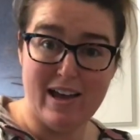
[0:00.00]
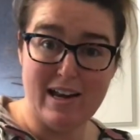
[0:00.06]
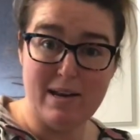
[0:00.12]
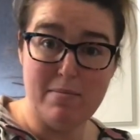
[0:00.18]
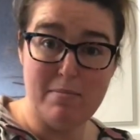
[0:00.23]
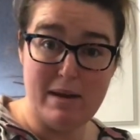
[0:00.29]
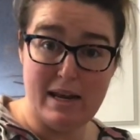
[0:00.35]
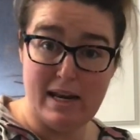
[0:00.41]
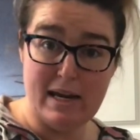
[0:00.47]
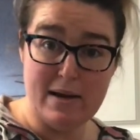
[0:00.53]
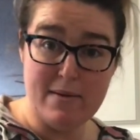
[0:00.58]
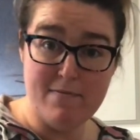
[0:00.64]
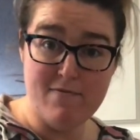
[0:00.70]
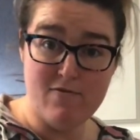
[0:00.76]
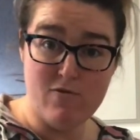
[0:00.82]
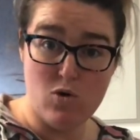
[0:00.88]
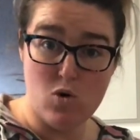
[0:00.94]
medium
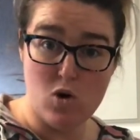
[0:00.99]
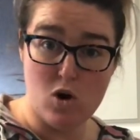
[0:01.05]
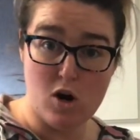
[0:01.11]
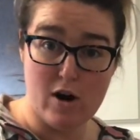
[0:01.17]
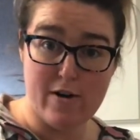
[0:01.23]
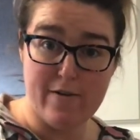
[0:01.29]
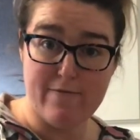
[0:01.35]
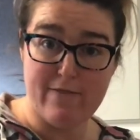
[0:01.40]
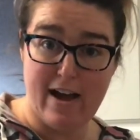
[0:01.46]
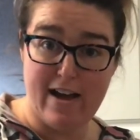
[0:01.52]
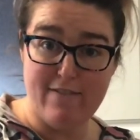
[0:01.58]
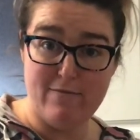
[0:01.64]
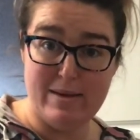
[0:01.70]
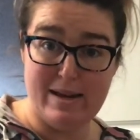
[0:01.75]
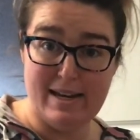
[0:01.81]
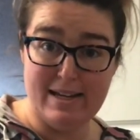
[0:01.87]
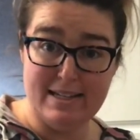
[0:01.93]
for 5
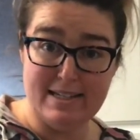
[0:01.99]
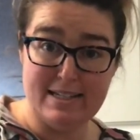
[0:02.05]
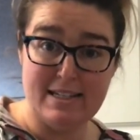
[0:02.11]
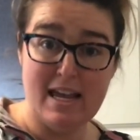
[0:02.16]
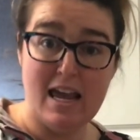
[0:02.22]
minutes